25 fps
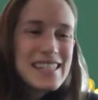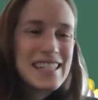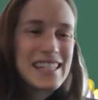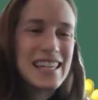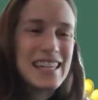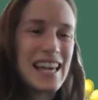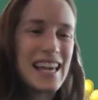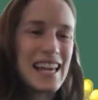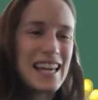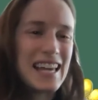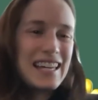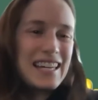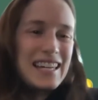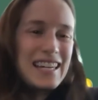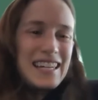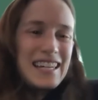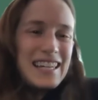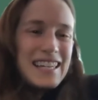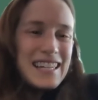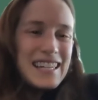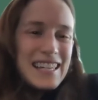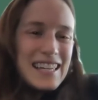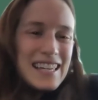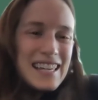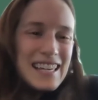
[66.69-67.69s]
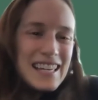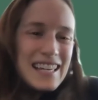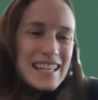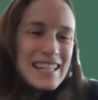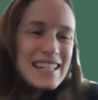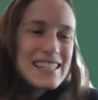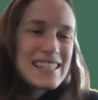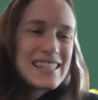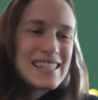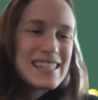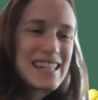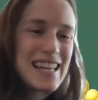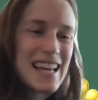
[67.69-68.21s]
to get any
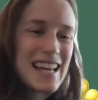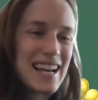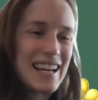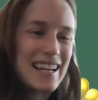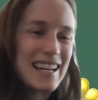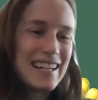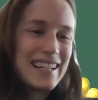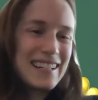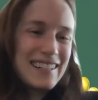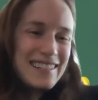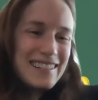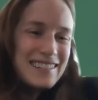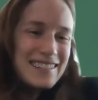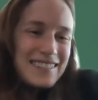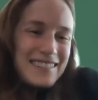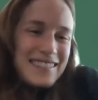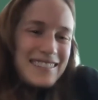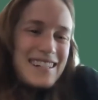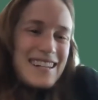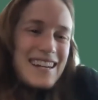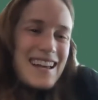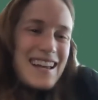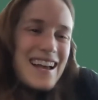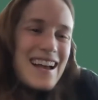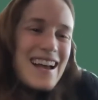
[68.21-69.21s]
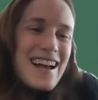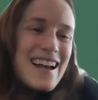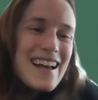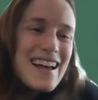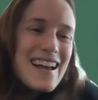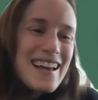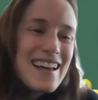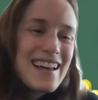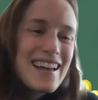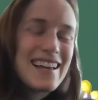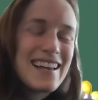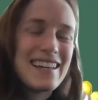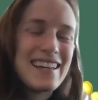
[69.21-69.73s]
kinks out.
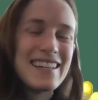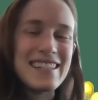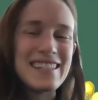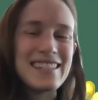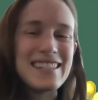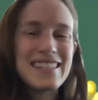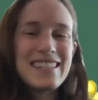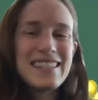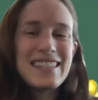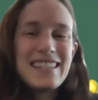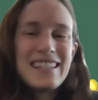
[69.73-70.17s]
Nice.